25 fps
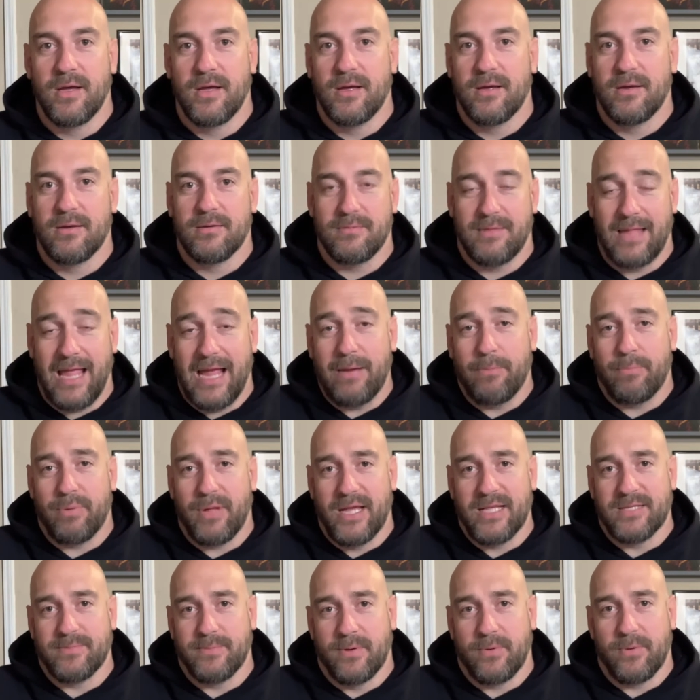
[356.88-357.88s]
line
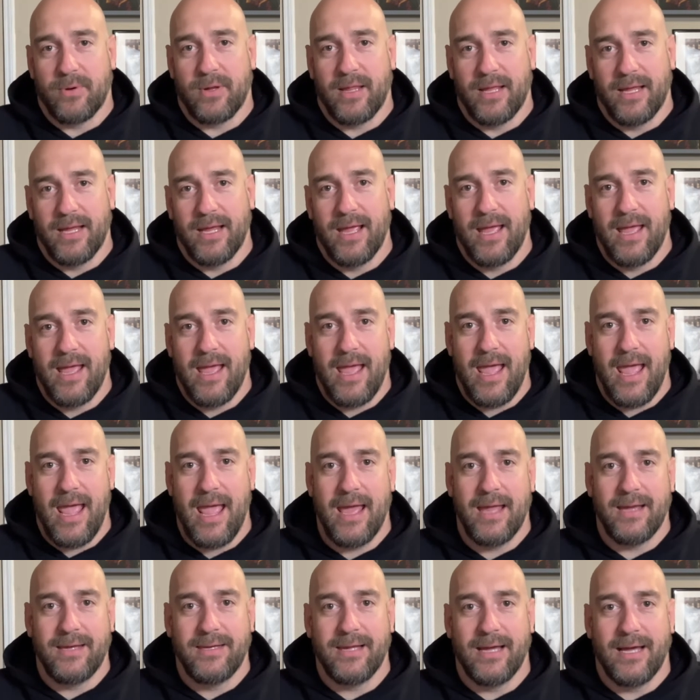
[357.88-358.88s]
placement, really.
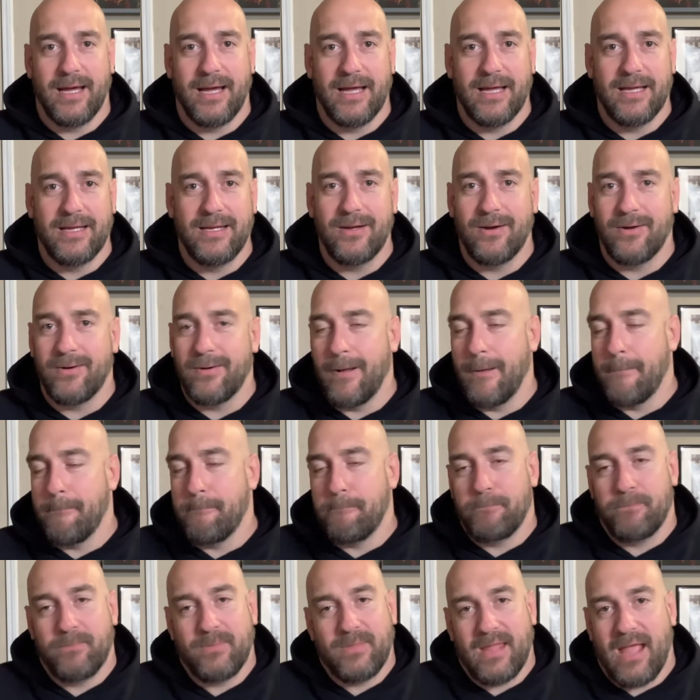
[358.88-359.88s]
And,
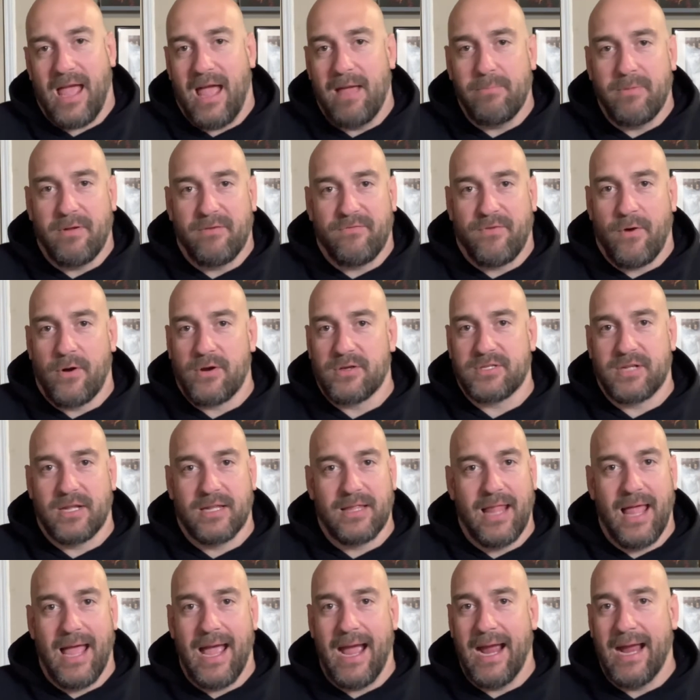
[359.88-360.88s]
I've been first in
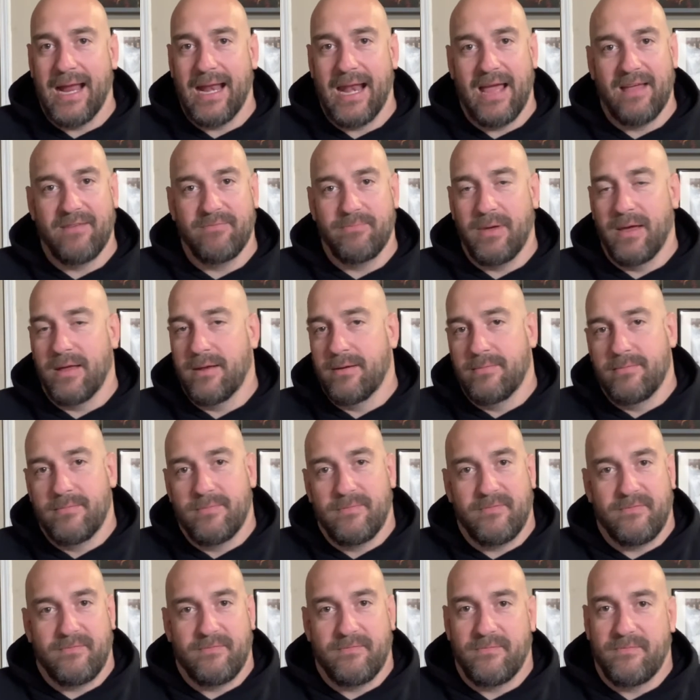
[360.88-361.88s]
line. I've been
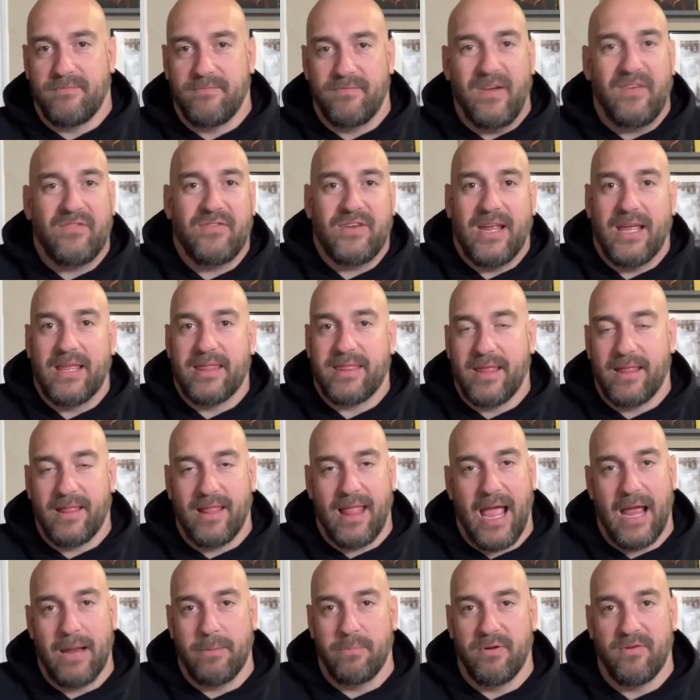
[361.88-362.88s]
50th in
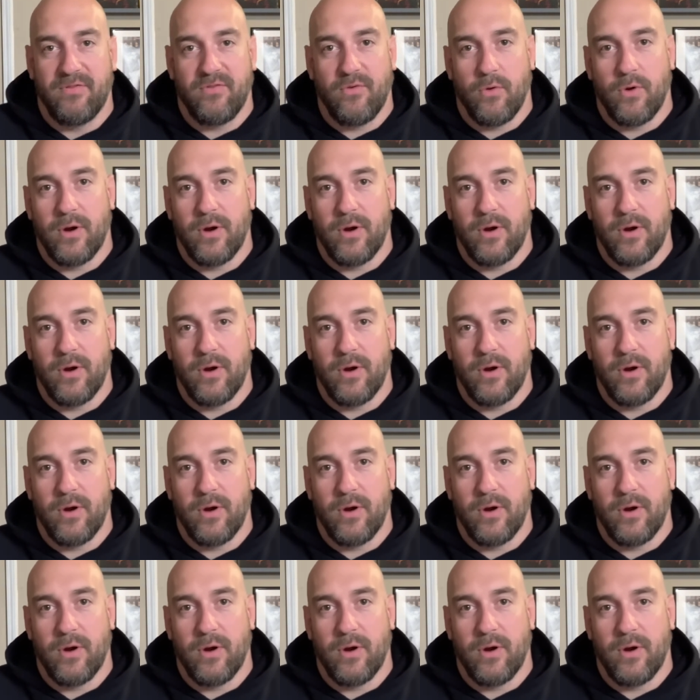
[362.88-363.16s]
line before. And